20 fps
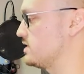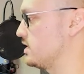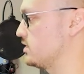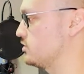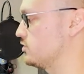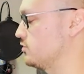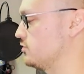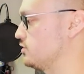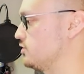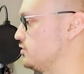
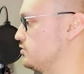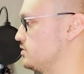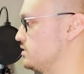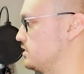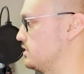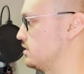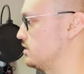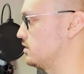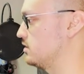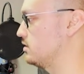that you're
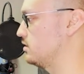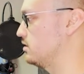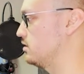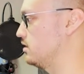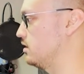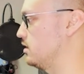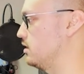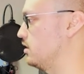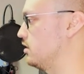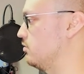choosing
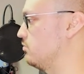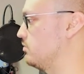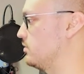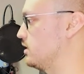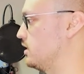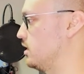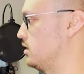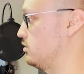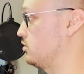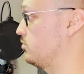
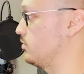in your